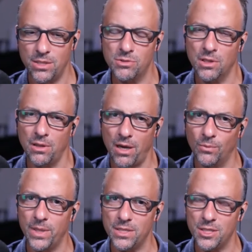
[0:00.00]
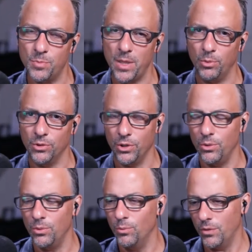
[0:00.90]
There's a lot of reasons people
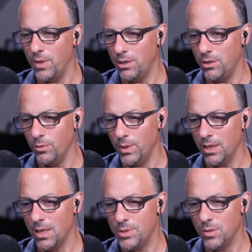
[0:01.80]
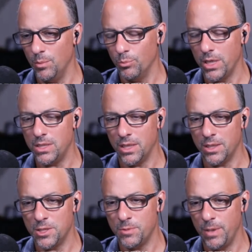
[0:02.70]
do what they do when it comes to embracing
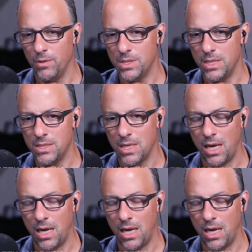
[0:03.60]
conspiracies.